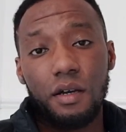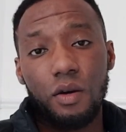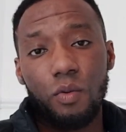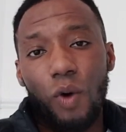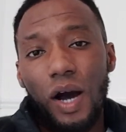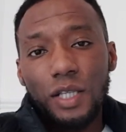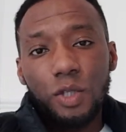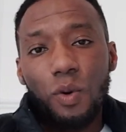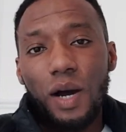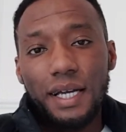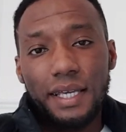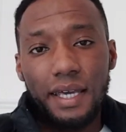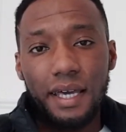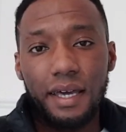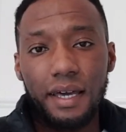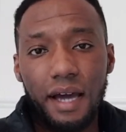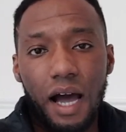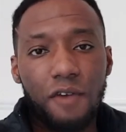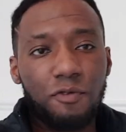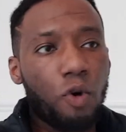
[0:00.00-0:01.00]
Why do I
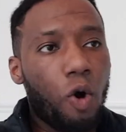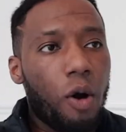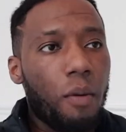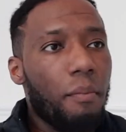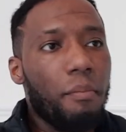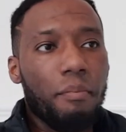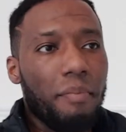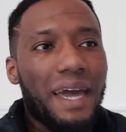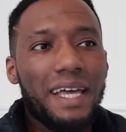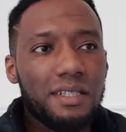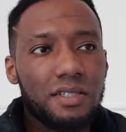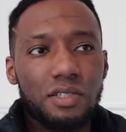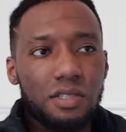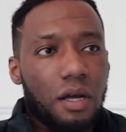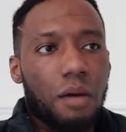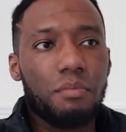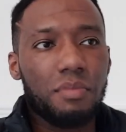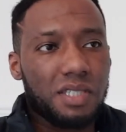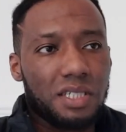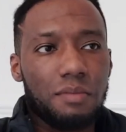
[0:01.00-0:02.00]
care? I've got men's
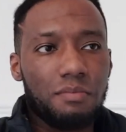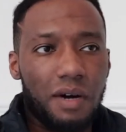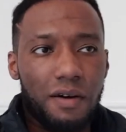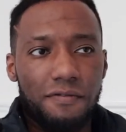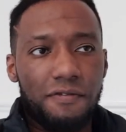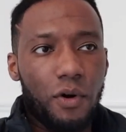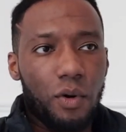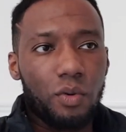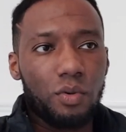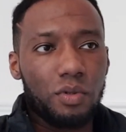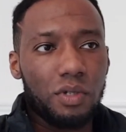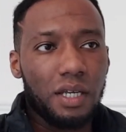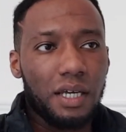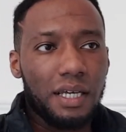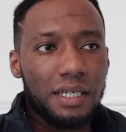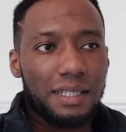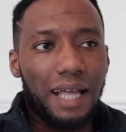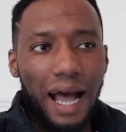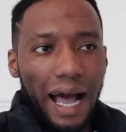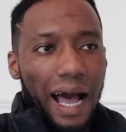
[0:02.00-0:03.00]
numbers in my phone
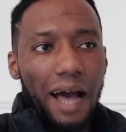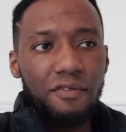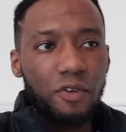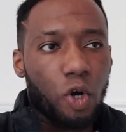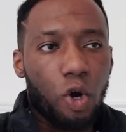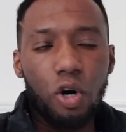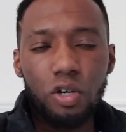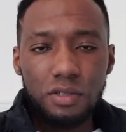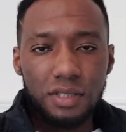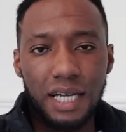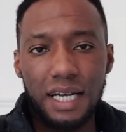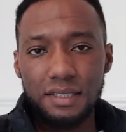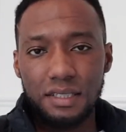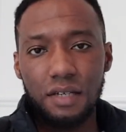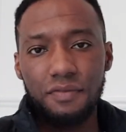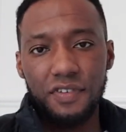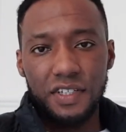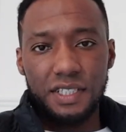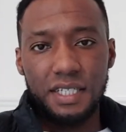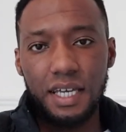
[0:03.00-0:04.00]
that I haven't
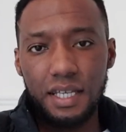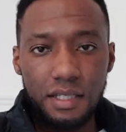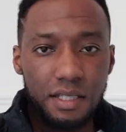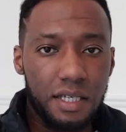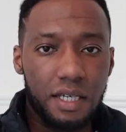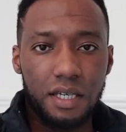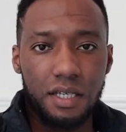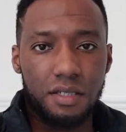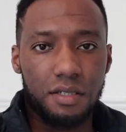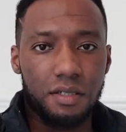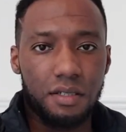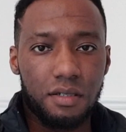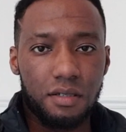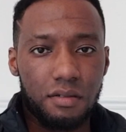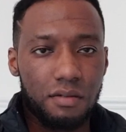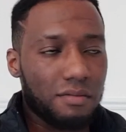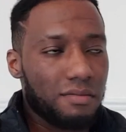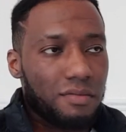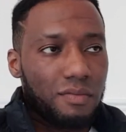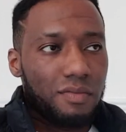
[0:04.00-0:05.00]
contacted for 10 years.
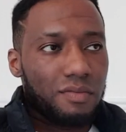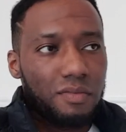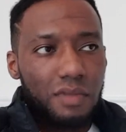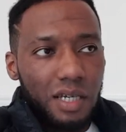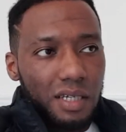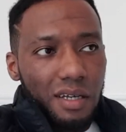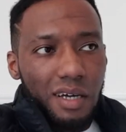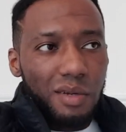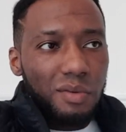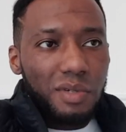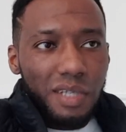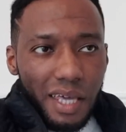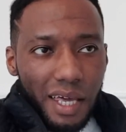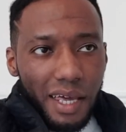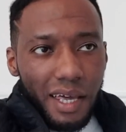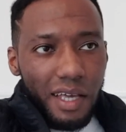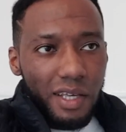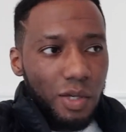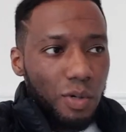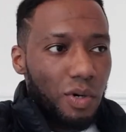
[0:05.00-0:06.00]
I don't
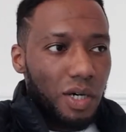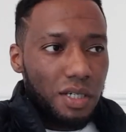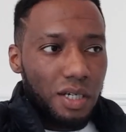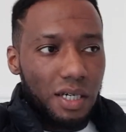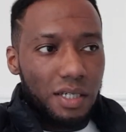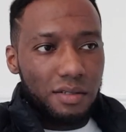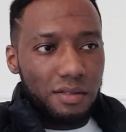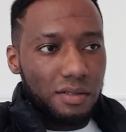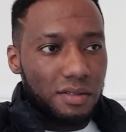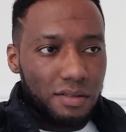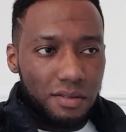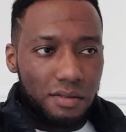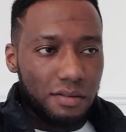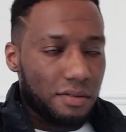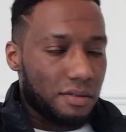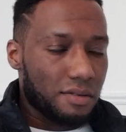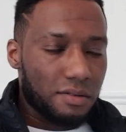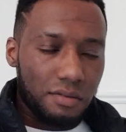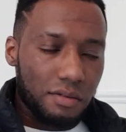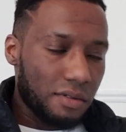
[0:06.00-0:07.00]
care. You are not.
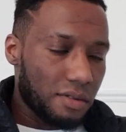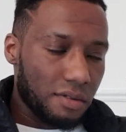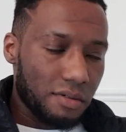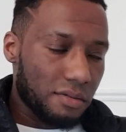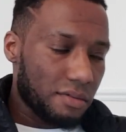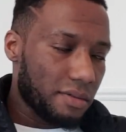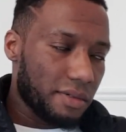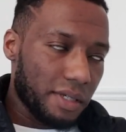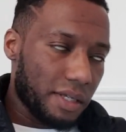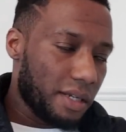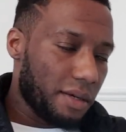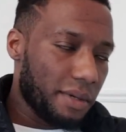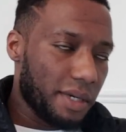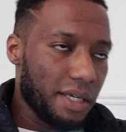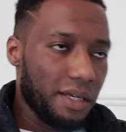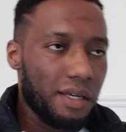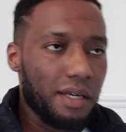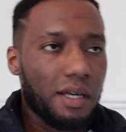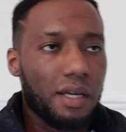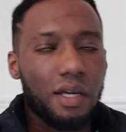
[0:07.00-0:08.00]

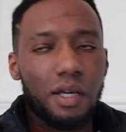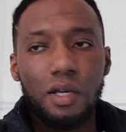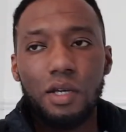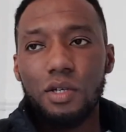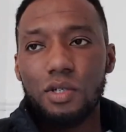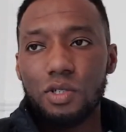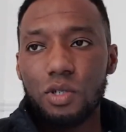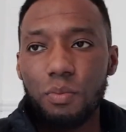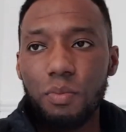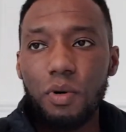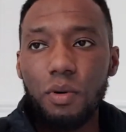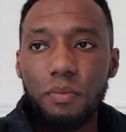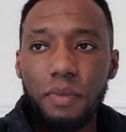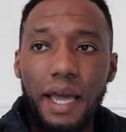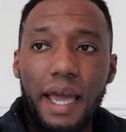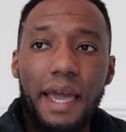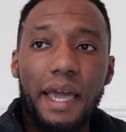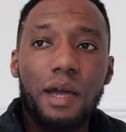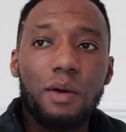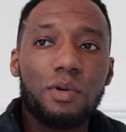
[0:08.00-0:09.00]
Anyway, so boom,
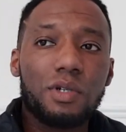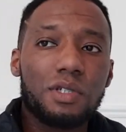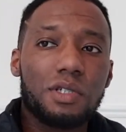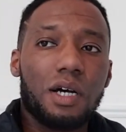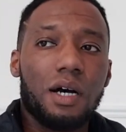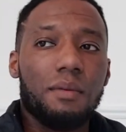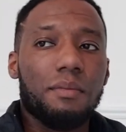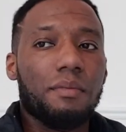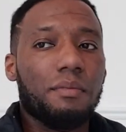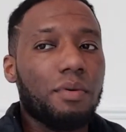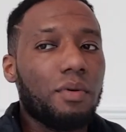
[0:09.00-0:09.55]
hey, what's up?